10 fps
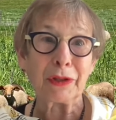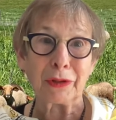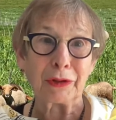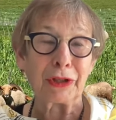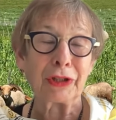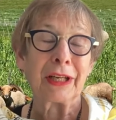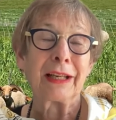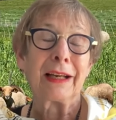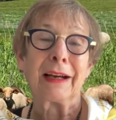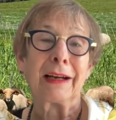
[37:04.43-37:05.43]
research
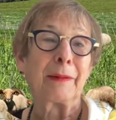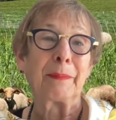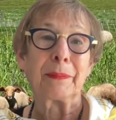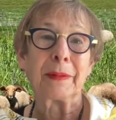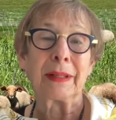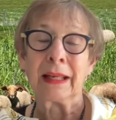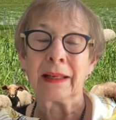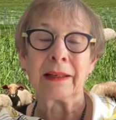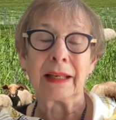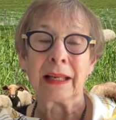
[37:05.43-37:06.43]
um,
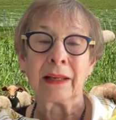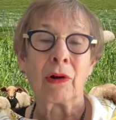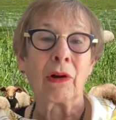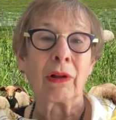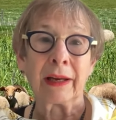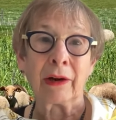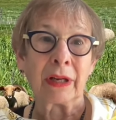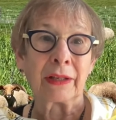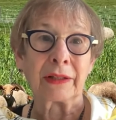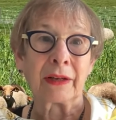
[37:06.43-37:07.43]
in in all
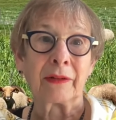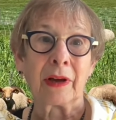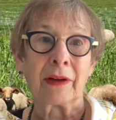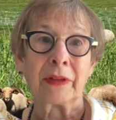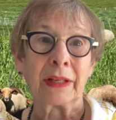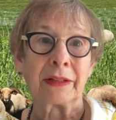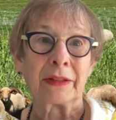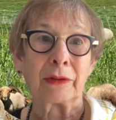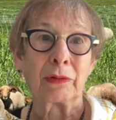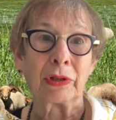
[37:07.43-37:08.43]
areas of, of the
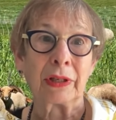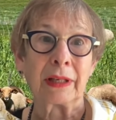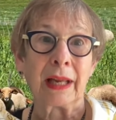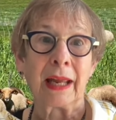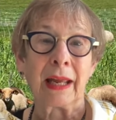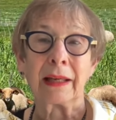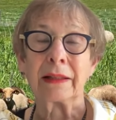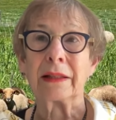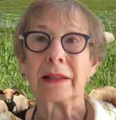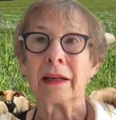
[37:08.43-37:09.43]
institution
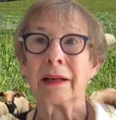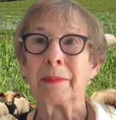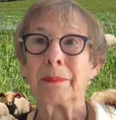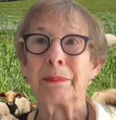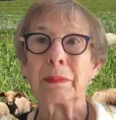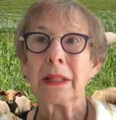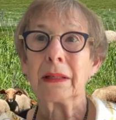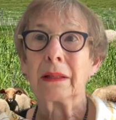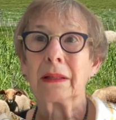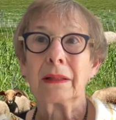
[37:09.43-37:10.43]
and um,
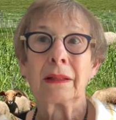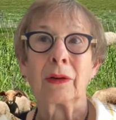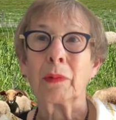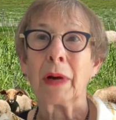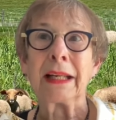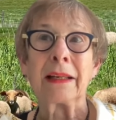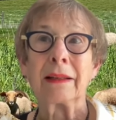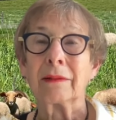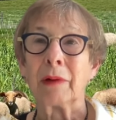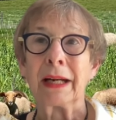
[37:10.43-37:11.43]
you know
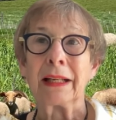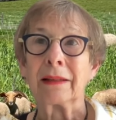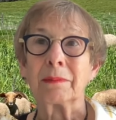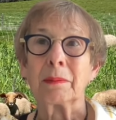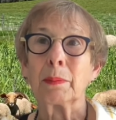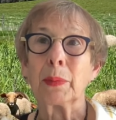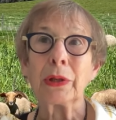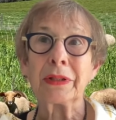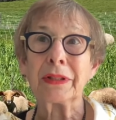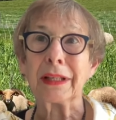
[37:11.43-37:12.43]
writing writing
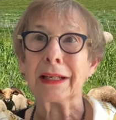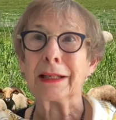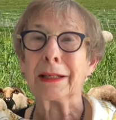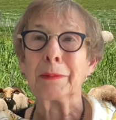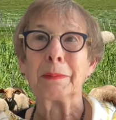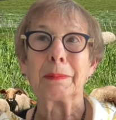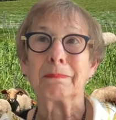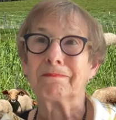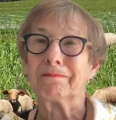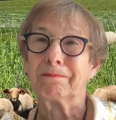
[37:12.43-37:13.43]
books um,
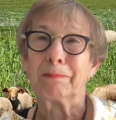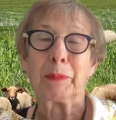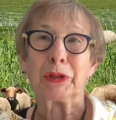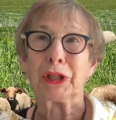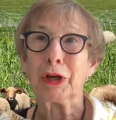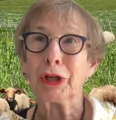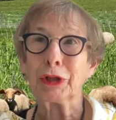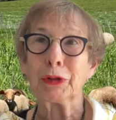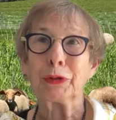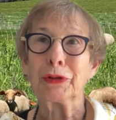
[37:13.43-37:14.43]
publishing
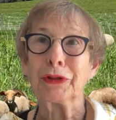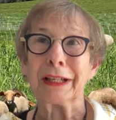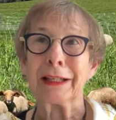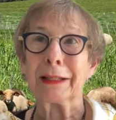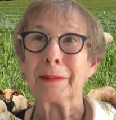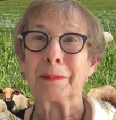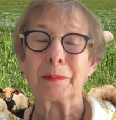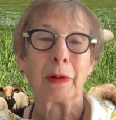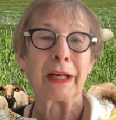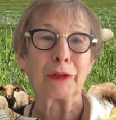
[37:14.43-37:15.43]
articles, um,
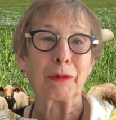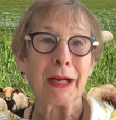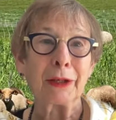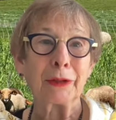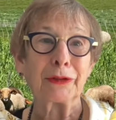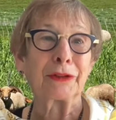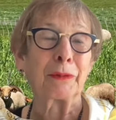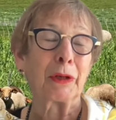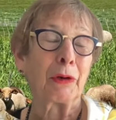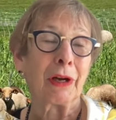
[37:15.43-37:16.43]
running trials,
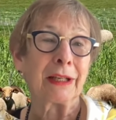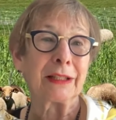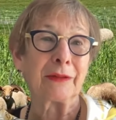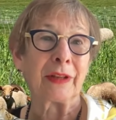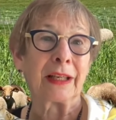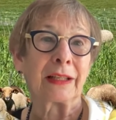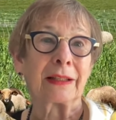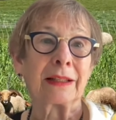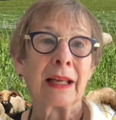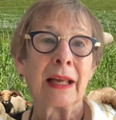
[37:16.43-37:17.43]
doing all kinds of
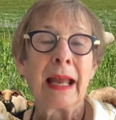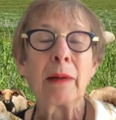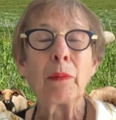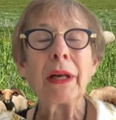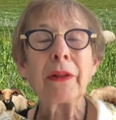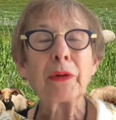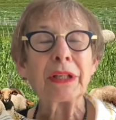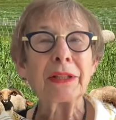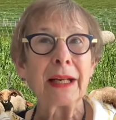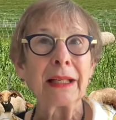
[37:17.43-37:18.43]
things. And one other
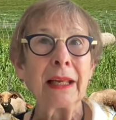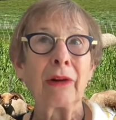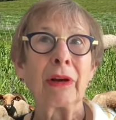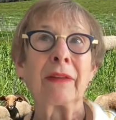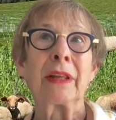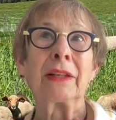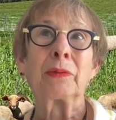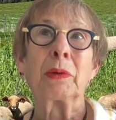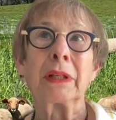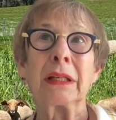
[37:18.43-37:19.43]
exciting area that is
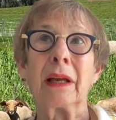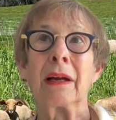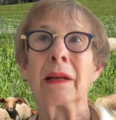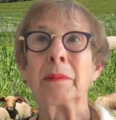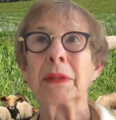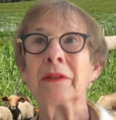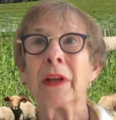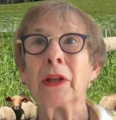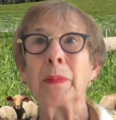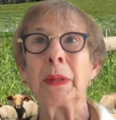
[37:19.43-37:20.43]
really um,
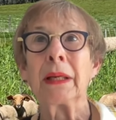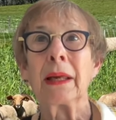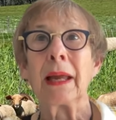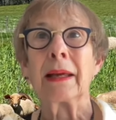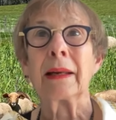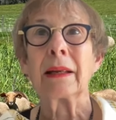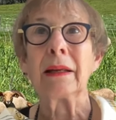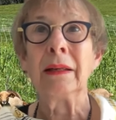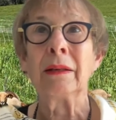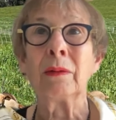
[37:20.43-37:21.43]
developing, and
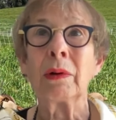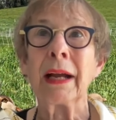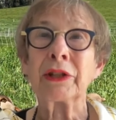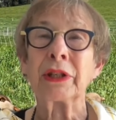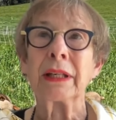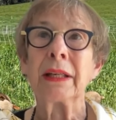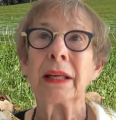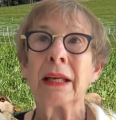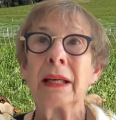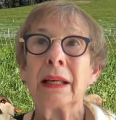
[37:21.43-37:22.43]
we're actually
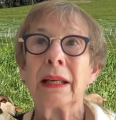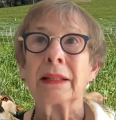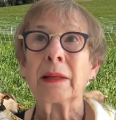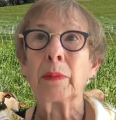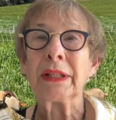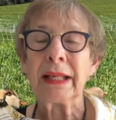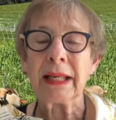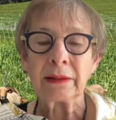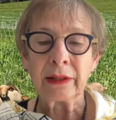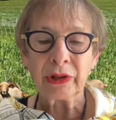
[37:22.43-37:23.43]
in some ways taking
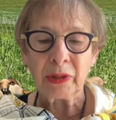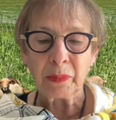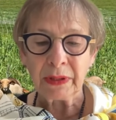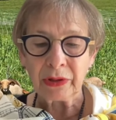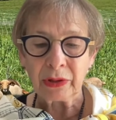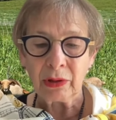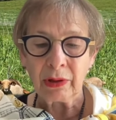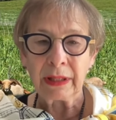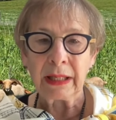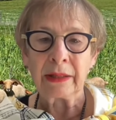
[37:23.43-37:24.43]
a leadership position
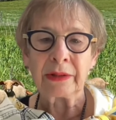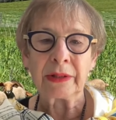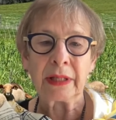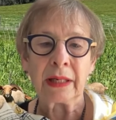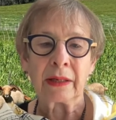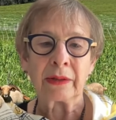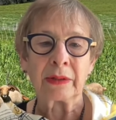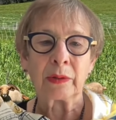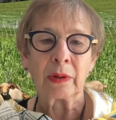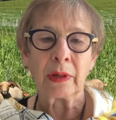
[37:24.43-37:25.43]
on, is
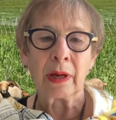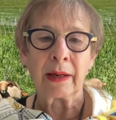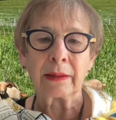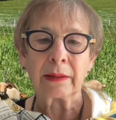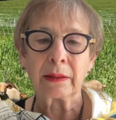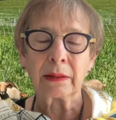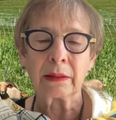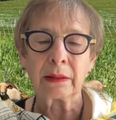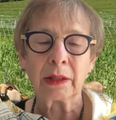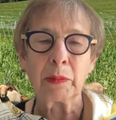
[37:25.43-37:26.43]
is uh,
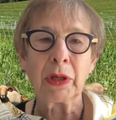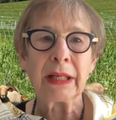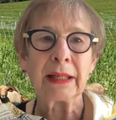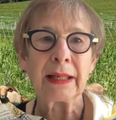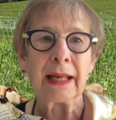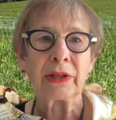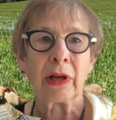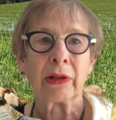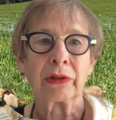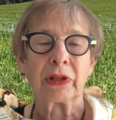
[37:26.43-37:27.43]
community engaged
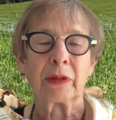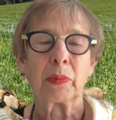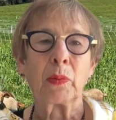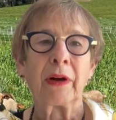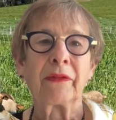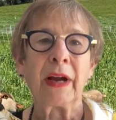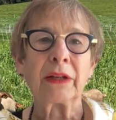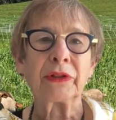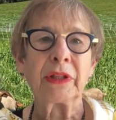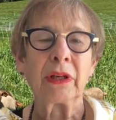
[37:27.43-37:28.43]
scholarship, where
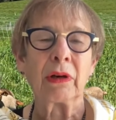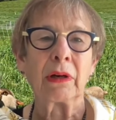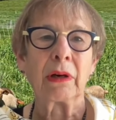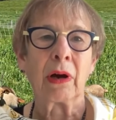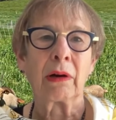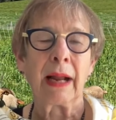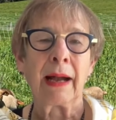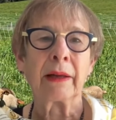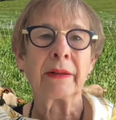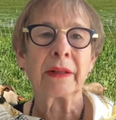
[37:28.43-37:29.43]
faculty are are
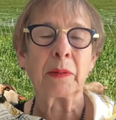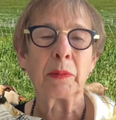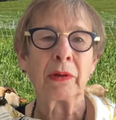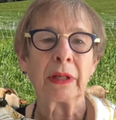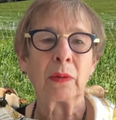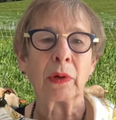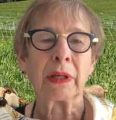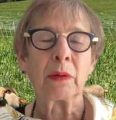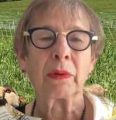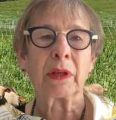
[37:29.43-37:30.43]
out in the community
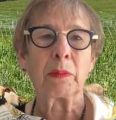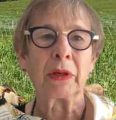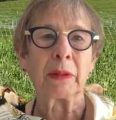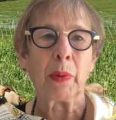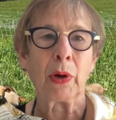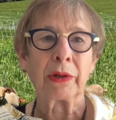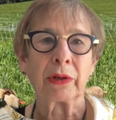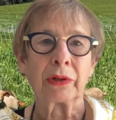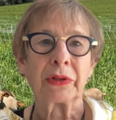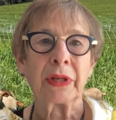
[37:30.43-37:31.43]
working with community
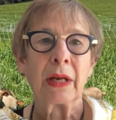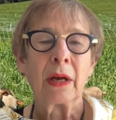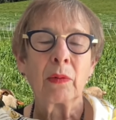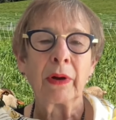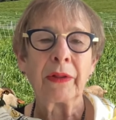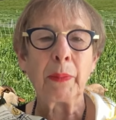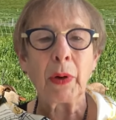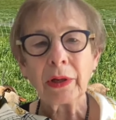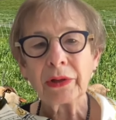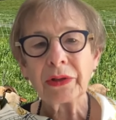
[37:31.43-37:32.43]
partners, where the
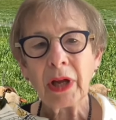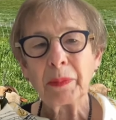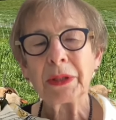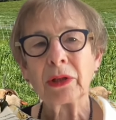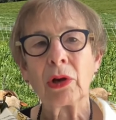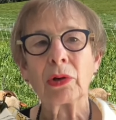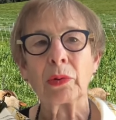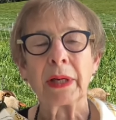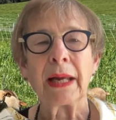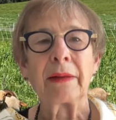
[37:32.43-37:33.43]
partners are helping to
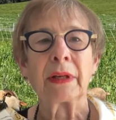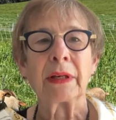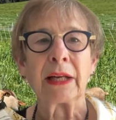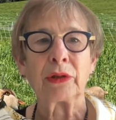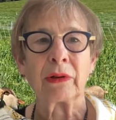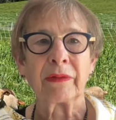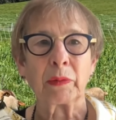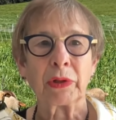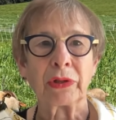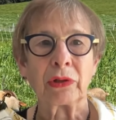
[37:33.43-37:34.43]
co-create the nature of the
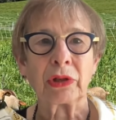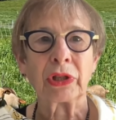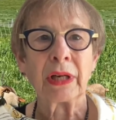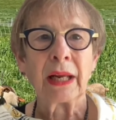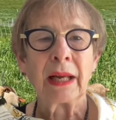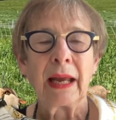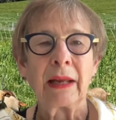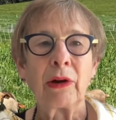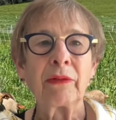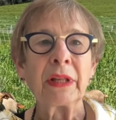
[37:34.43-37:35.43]
research.
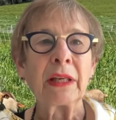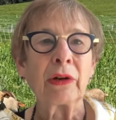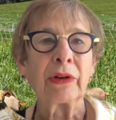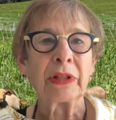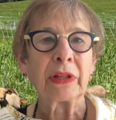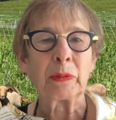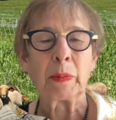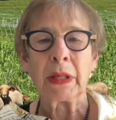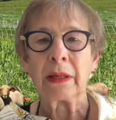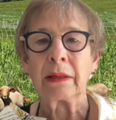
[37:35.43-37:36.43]
And over the years, there's
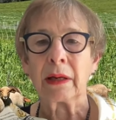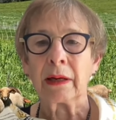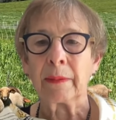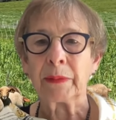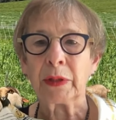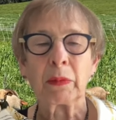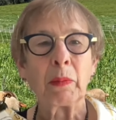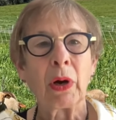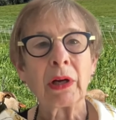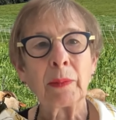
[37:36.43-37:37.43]
been um, some
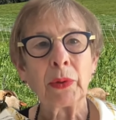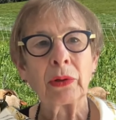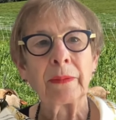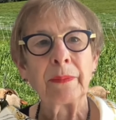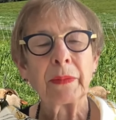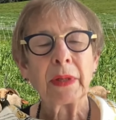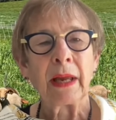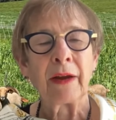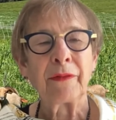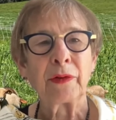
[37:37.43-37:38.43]
remarkable
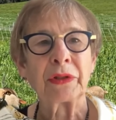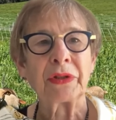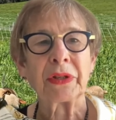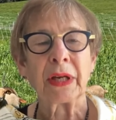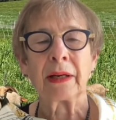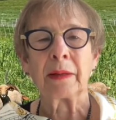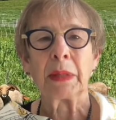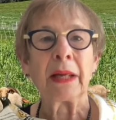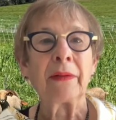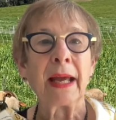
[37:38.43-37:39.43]
efforts um,
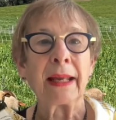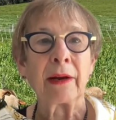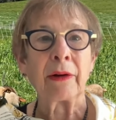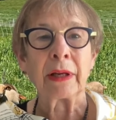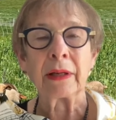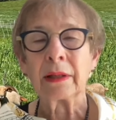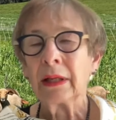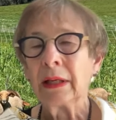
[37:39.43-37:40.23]
in that area.